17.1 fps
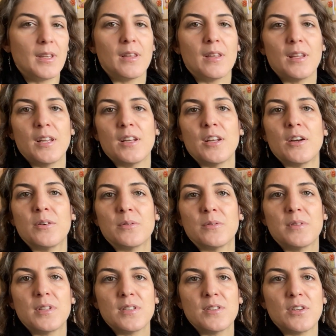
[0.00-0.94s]

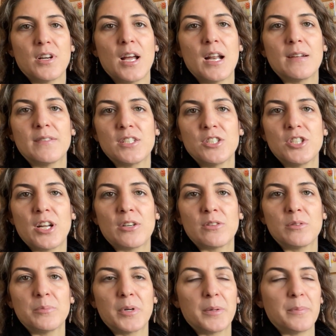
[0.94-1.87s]
these are kind of a
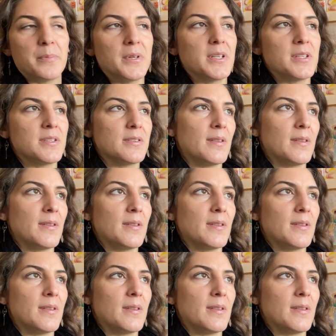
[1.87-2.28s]
general purpose.